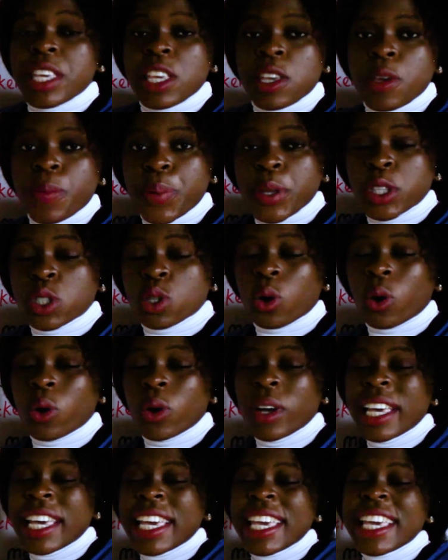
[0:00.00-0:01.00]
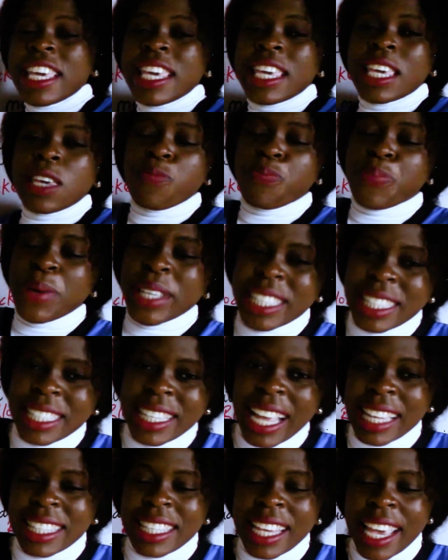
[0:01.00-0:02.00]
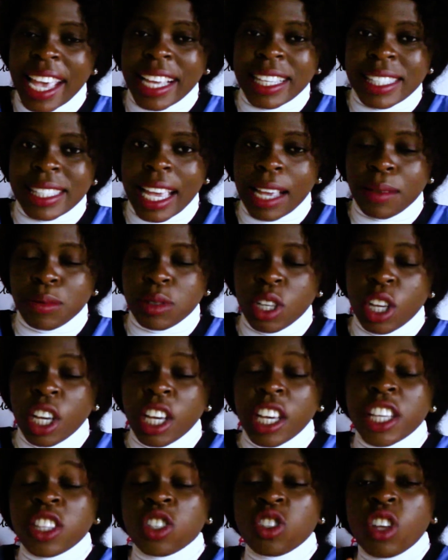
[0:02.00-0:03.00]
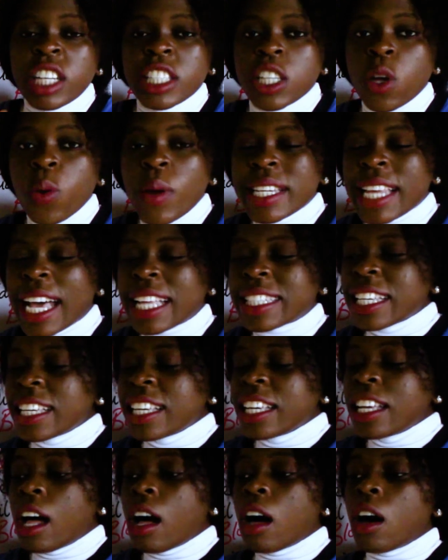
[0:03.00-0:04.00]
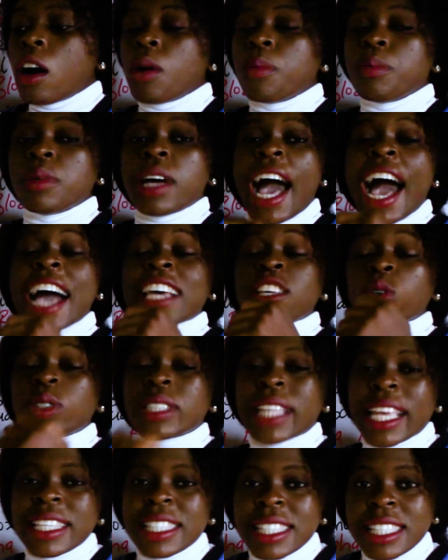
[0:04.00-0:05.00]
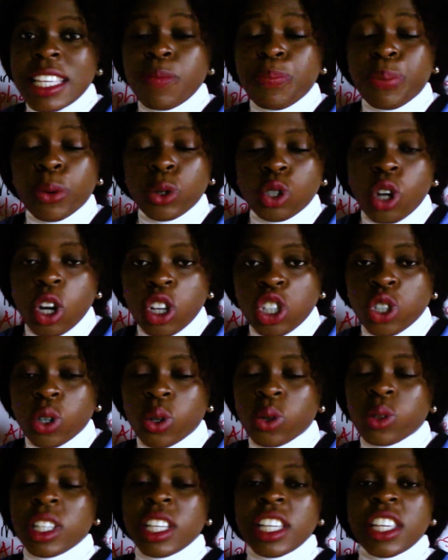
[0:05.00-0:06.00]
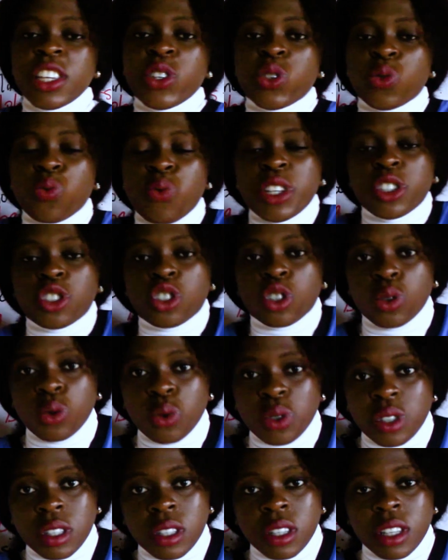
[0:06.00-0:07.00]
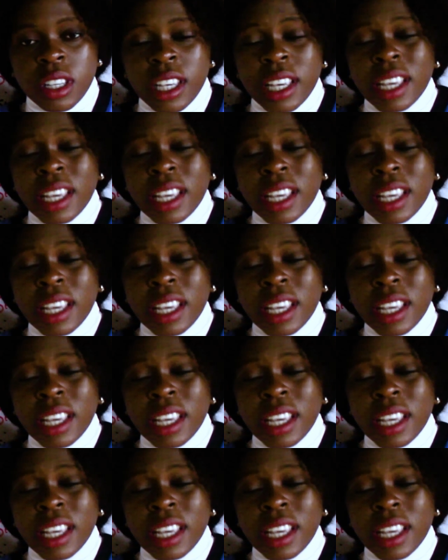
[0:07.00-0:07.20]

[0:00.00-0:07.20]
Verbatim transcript: inhibitor inhibits that enzymes in such a way that angiotensin production is reduced.